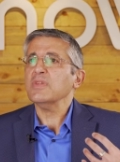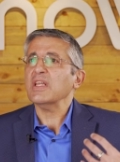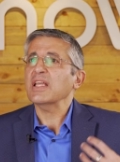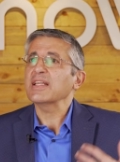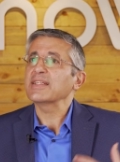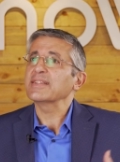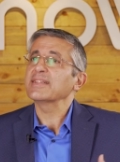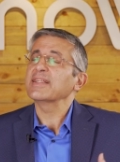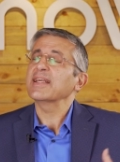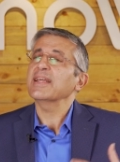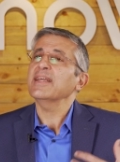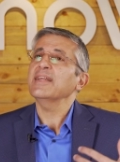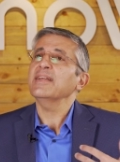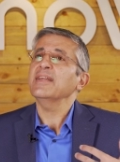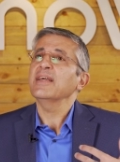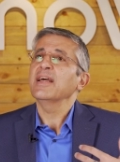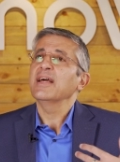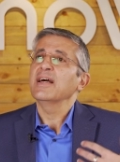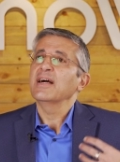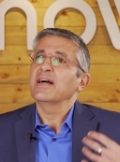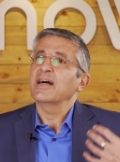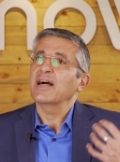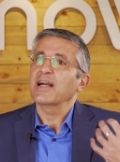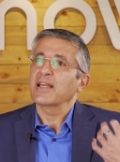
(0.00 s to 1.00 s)
And then
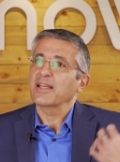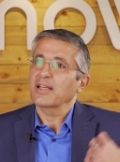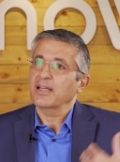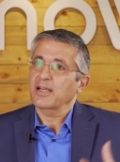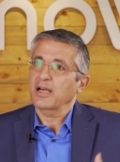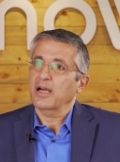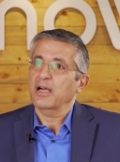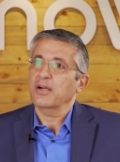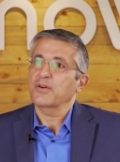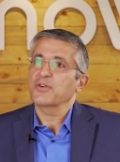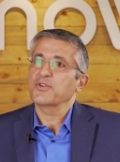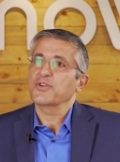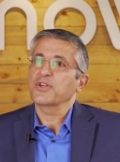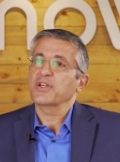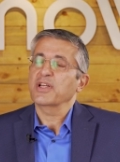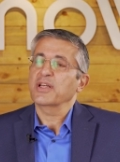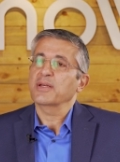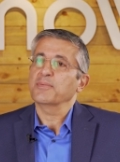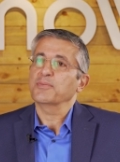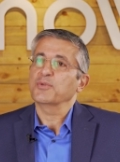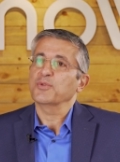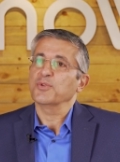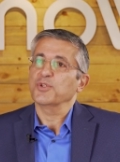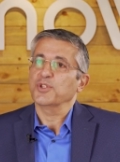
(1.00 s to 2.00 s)
I encourage
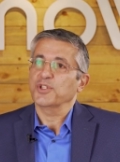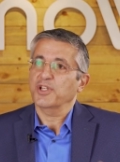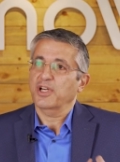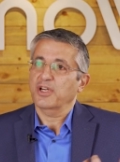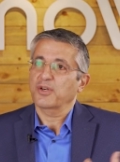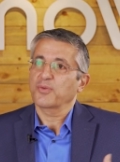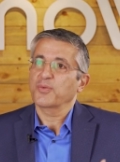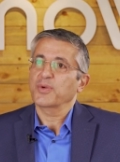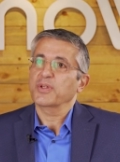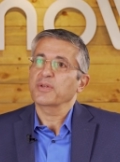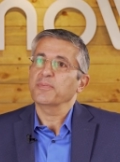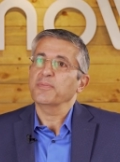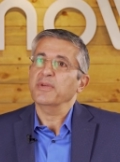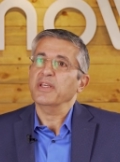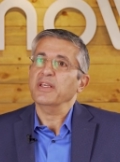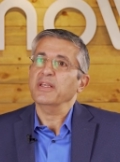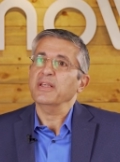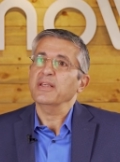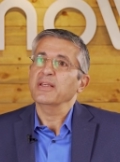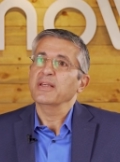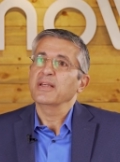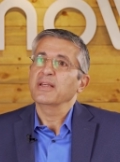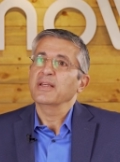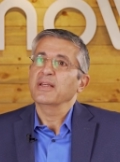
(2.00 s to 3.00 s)
them to share with
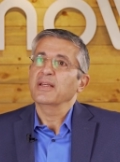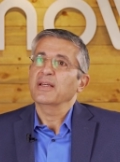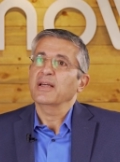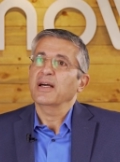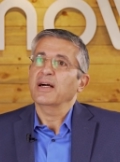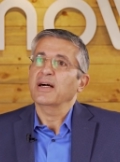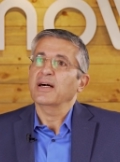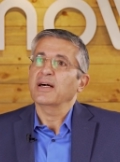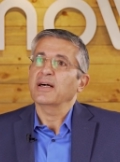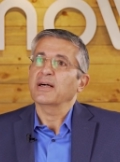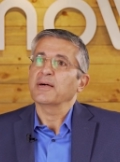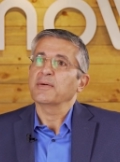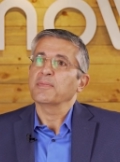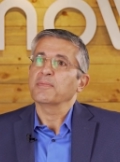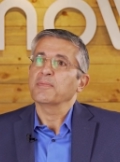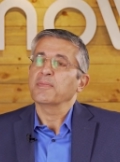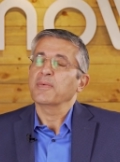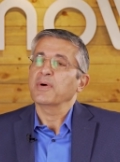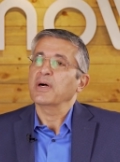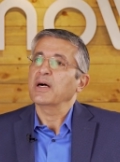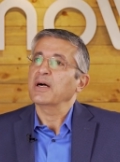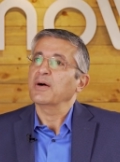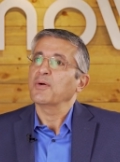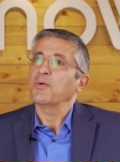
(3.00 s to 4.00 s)
me um,
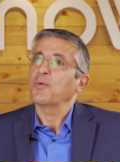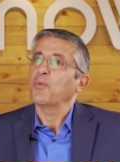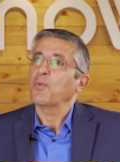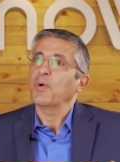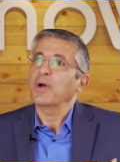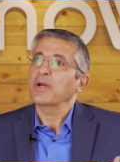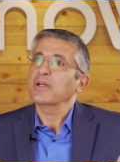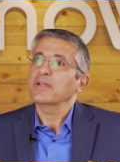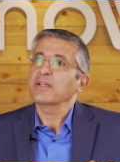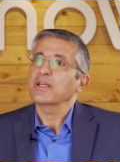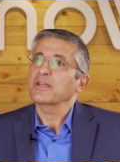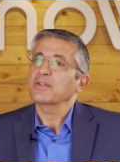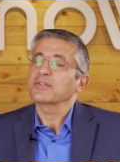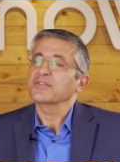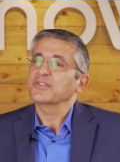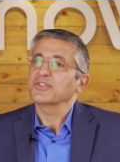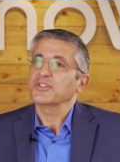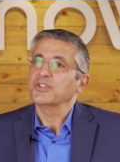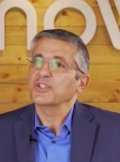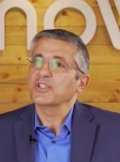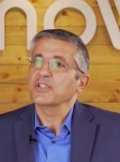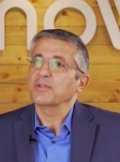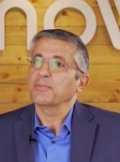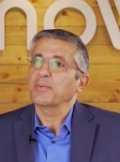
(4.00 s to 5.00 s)
uh, what are they
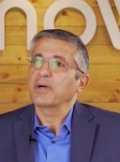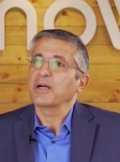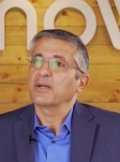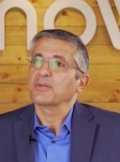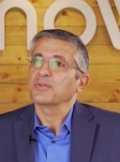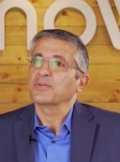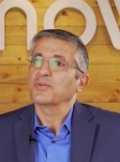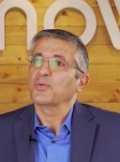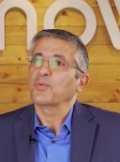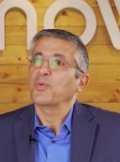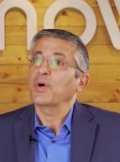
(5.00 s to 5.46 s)
concerned about?